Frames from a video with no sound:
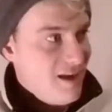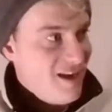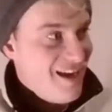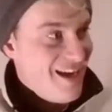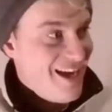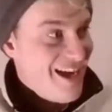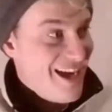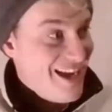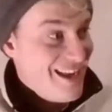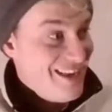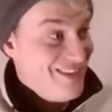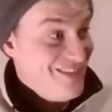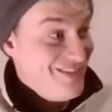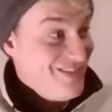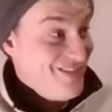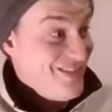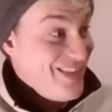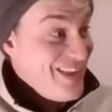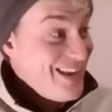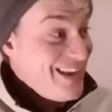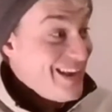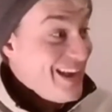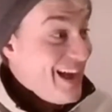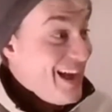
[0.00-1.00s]
I
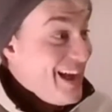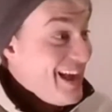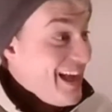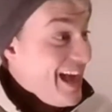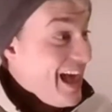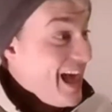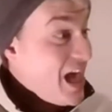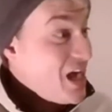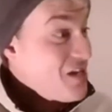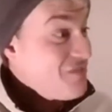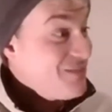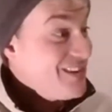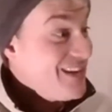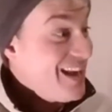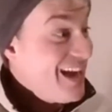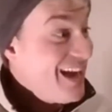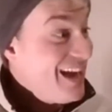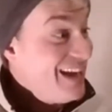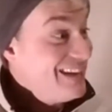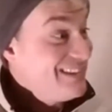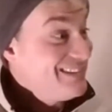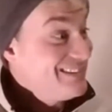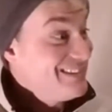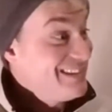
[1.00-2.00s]
think I have an
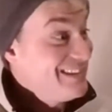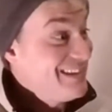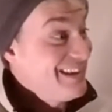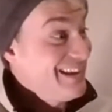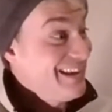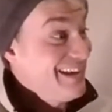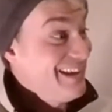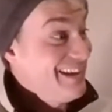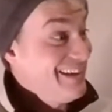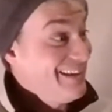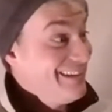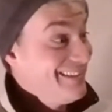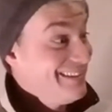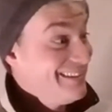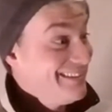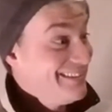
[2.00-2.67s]
idea.